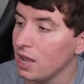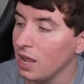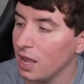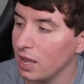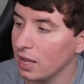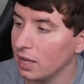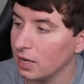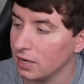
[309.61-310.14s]

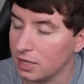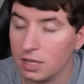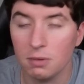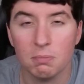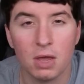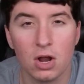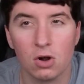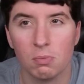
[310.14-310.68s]
And he
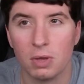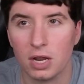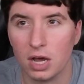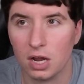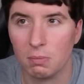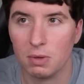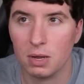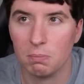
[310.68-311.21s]
may or may not
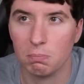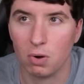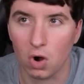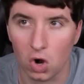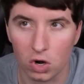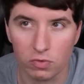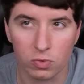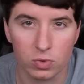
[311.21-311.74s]
have been
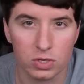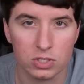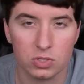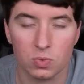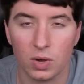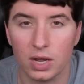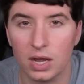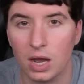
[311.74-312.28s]
part of a reason
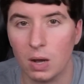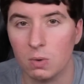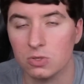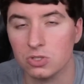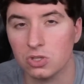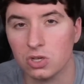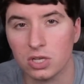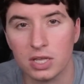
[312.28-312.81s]
why I was
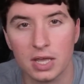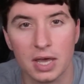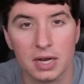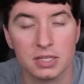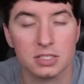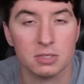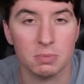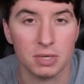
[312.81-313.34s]
looking at
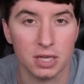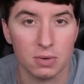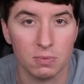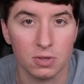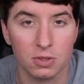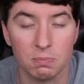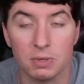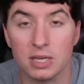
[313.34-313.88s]
it to begin
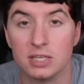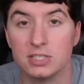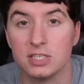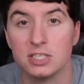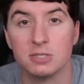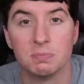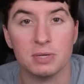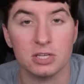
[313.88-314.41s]
with, because he
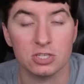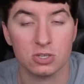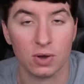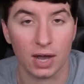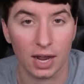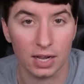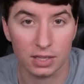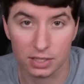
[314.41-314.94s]
speaks so
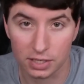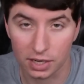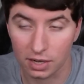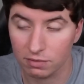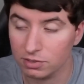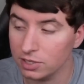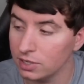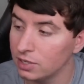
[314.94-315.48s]
highly of it.